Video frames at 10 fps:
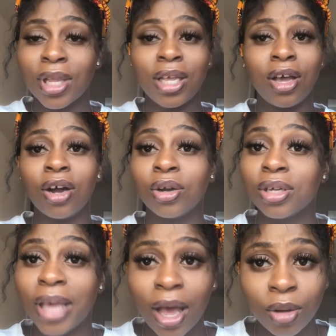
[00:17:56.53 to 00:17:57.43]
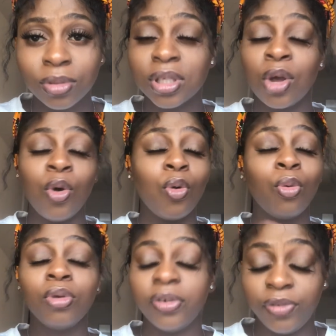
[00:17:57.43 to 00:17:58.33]
young girls,
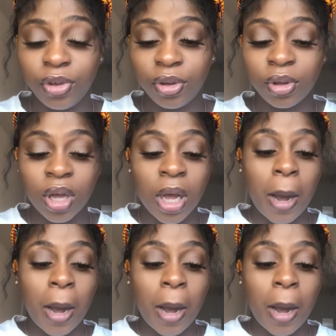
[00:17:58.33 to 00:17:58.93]
all of you.